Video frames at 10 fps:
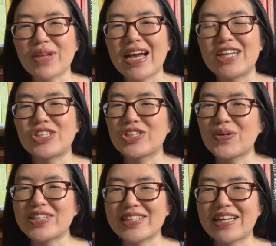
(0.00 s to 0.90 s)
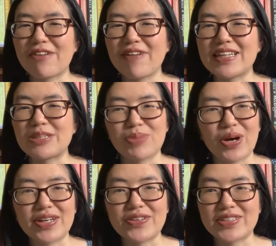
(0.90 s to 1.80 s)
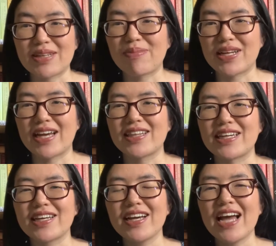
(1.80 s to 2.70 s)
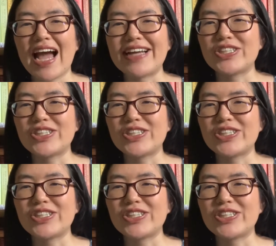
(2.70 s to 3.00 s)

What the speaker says: and she's going to like a fancy party or something, I think, and she